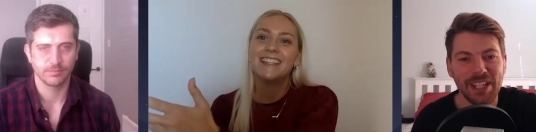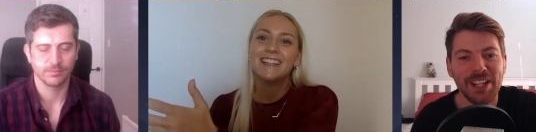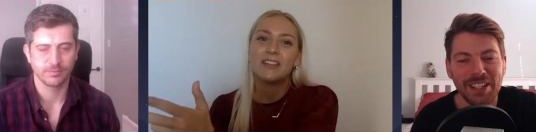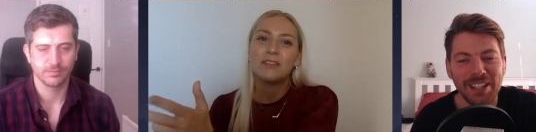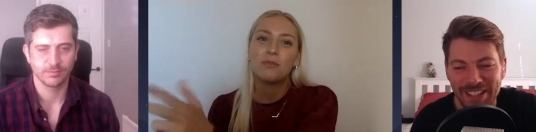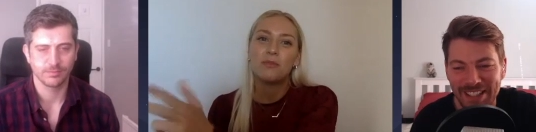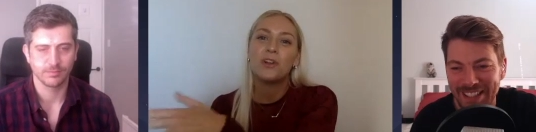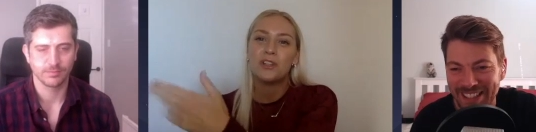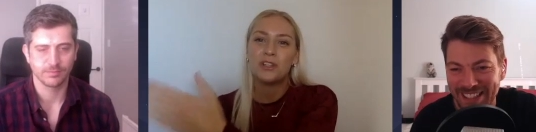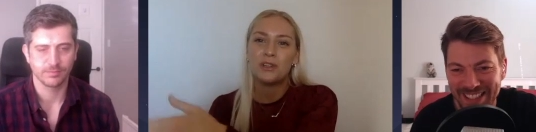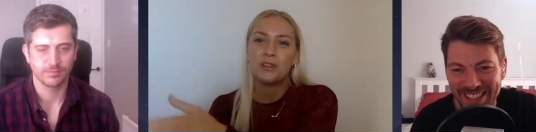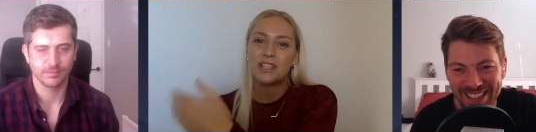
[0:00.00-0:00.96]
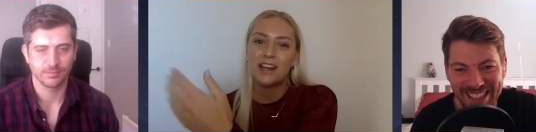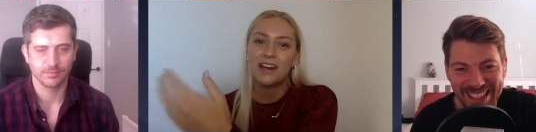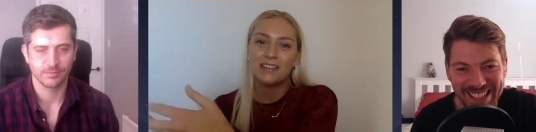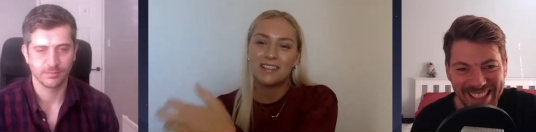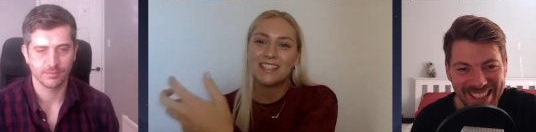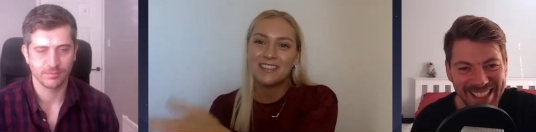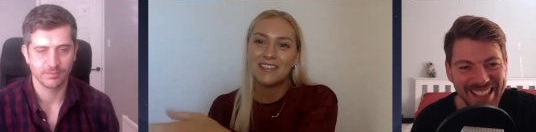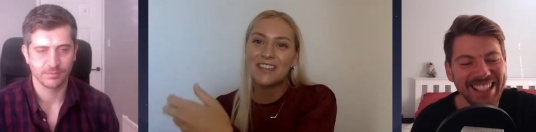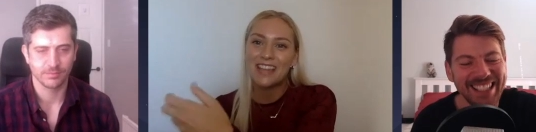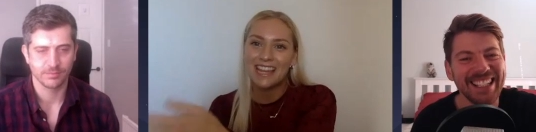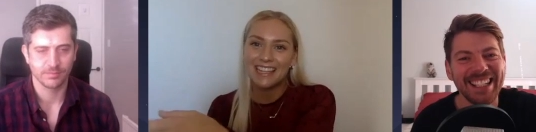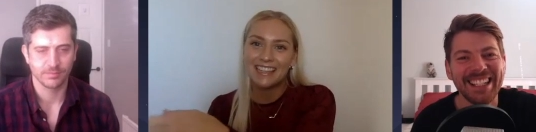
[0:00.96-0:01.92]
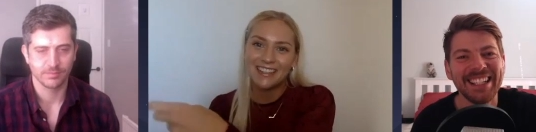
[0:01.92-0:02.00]
Speaker 1: Once you start sort of
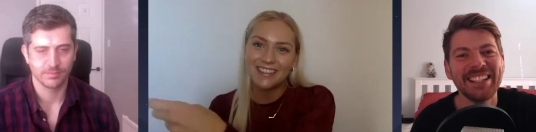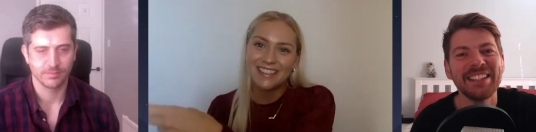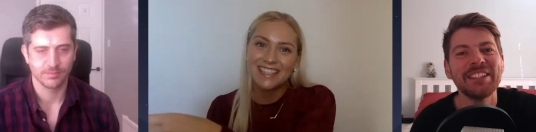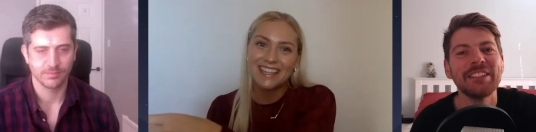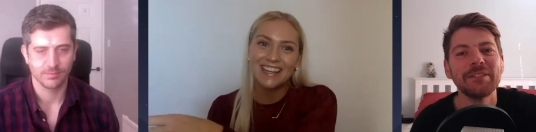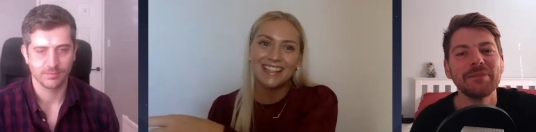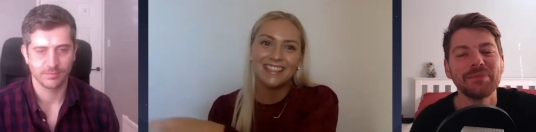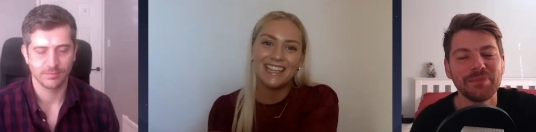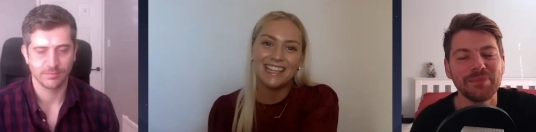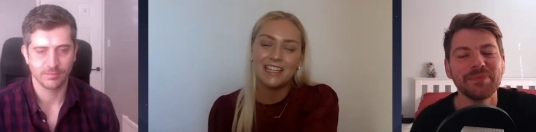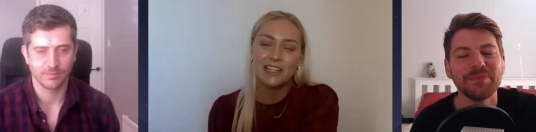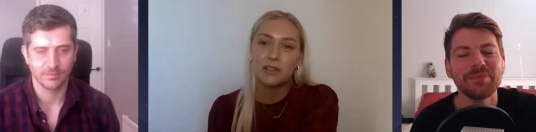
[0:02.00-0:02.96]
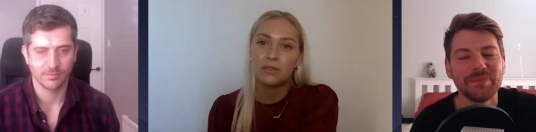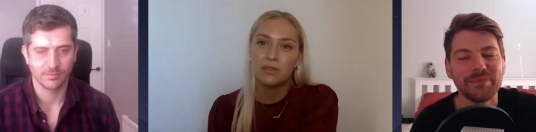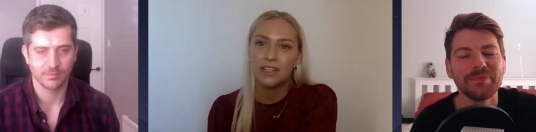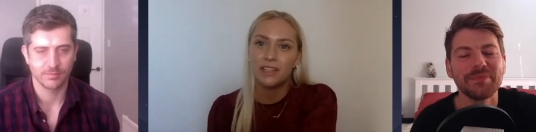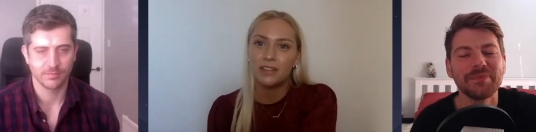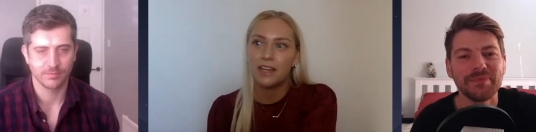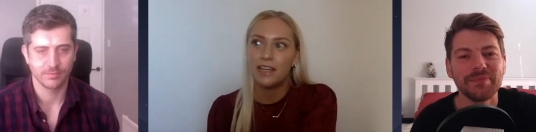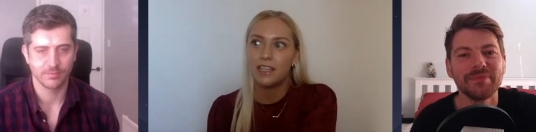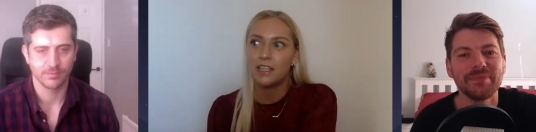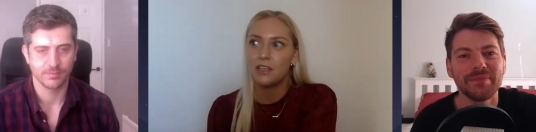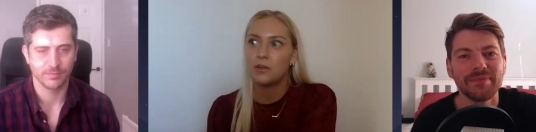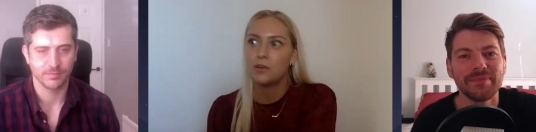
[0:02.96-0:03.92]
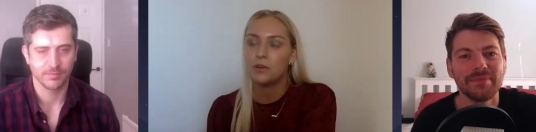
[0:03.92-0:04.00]
getting those done, it does feel like
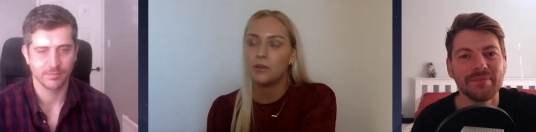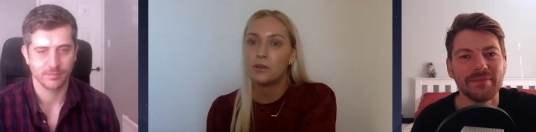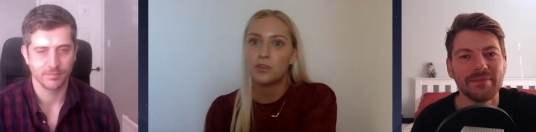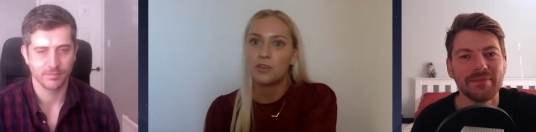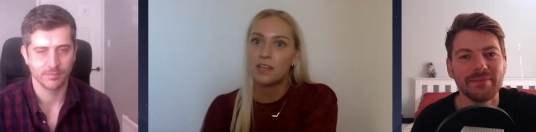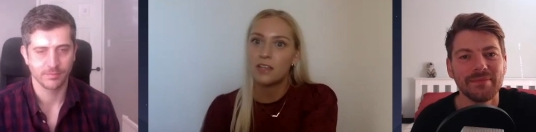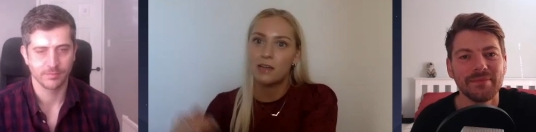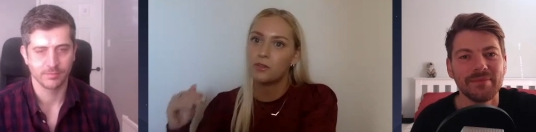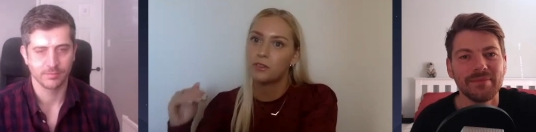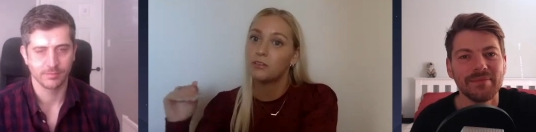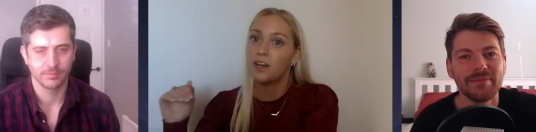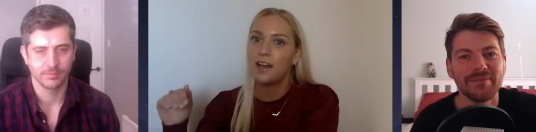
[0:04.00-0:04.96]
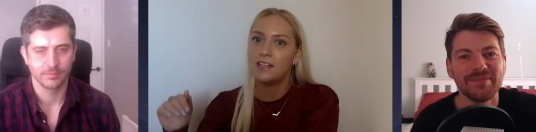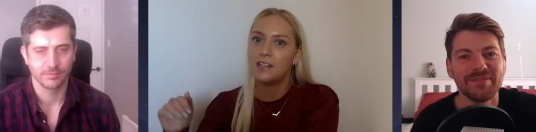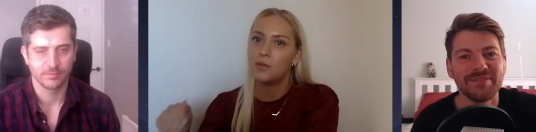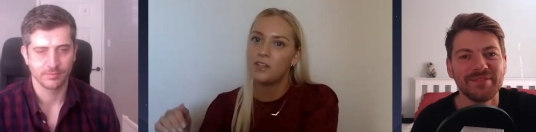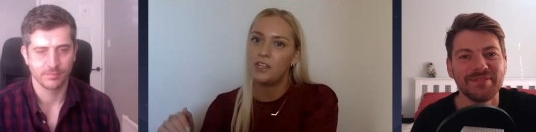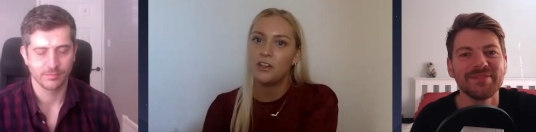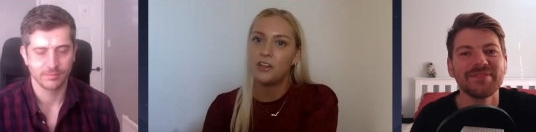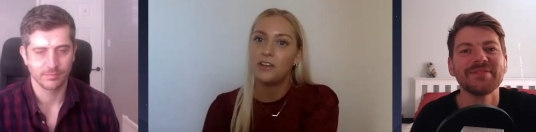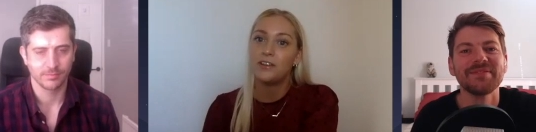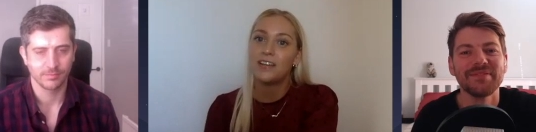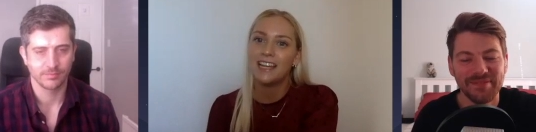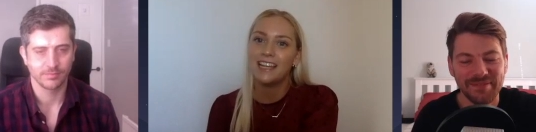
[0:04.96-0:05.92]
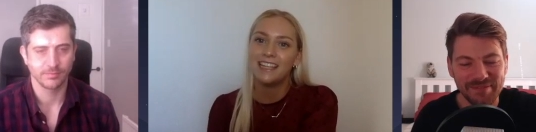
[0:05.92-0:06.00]
your your stress levels are rising when you know you're
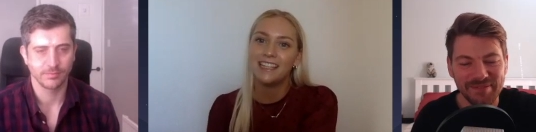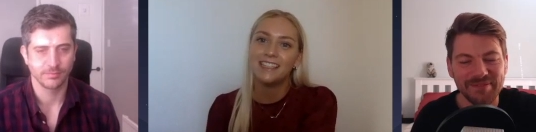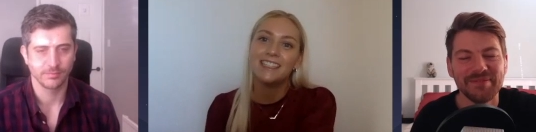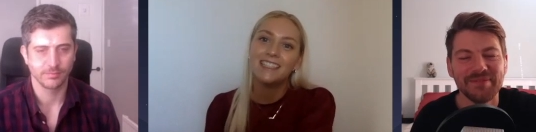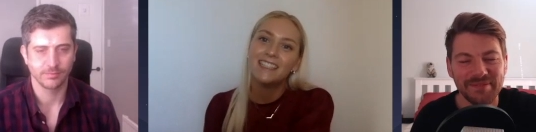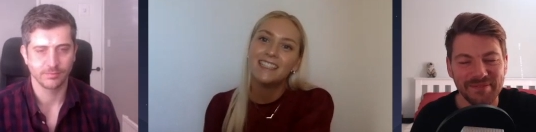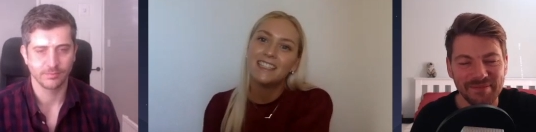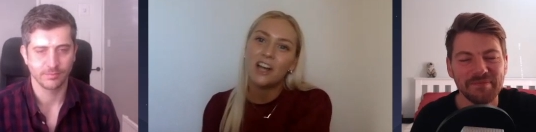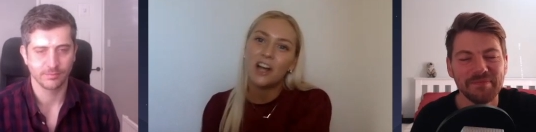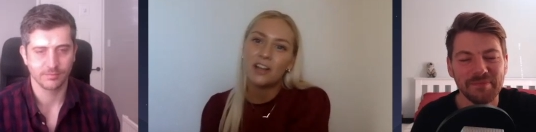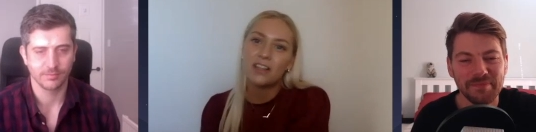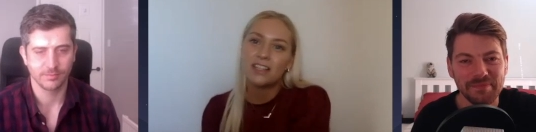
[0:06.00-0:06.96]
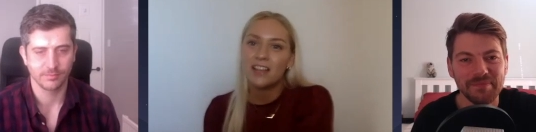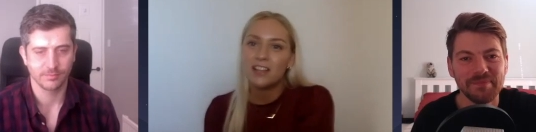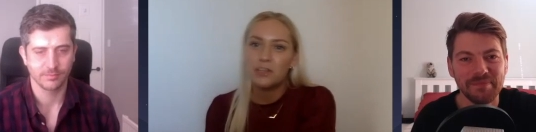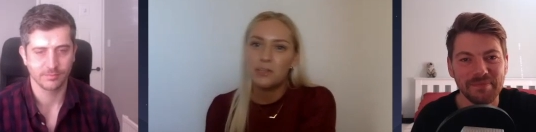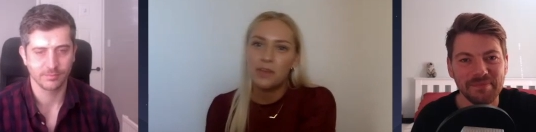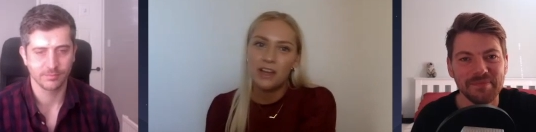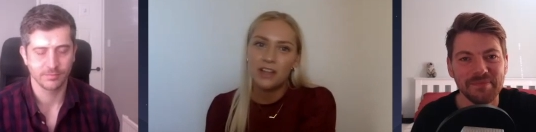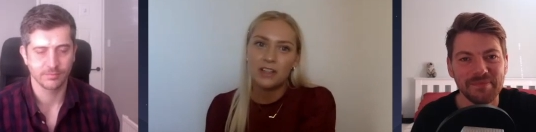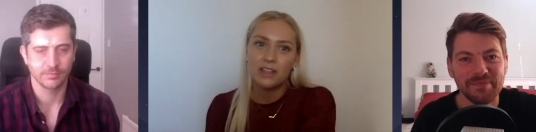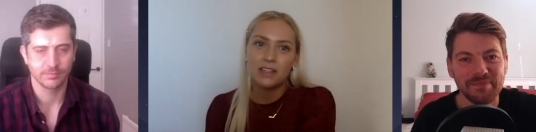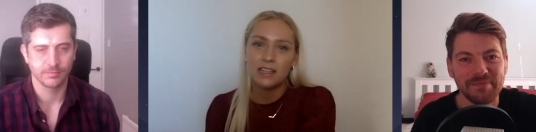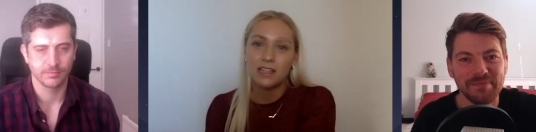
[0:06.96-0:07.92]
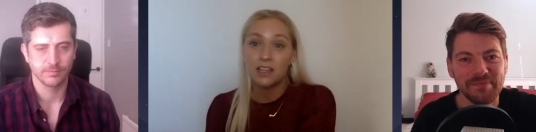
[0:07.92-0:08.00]
getting uh, certain
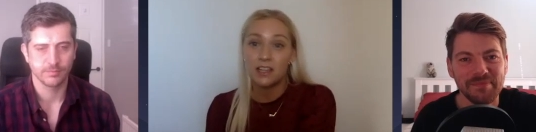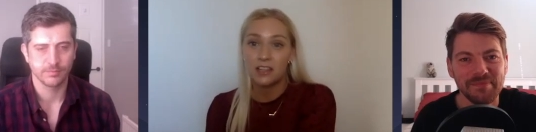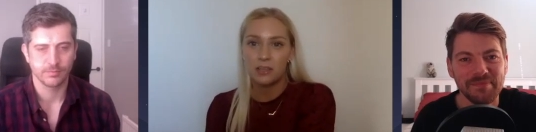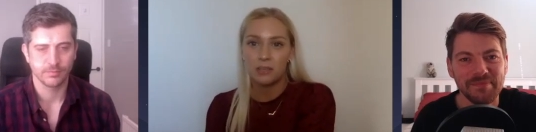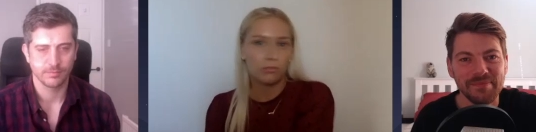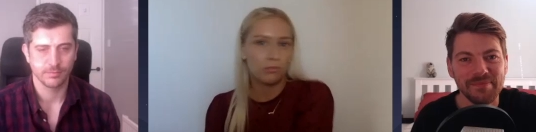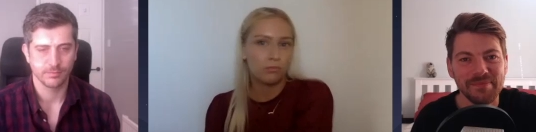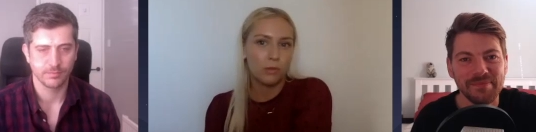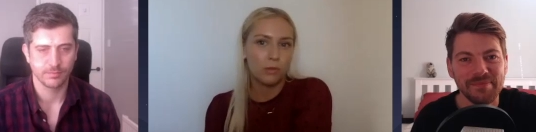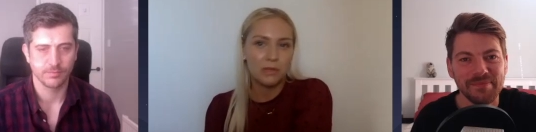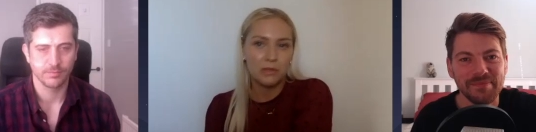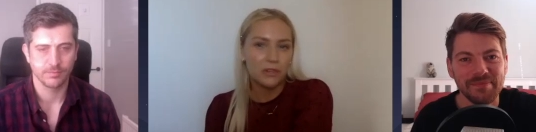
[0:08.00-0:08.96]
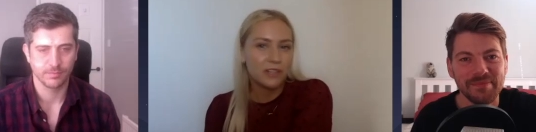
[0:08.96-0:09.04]
emergencies, like you probably would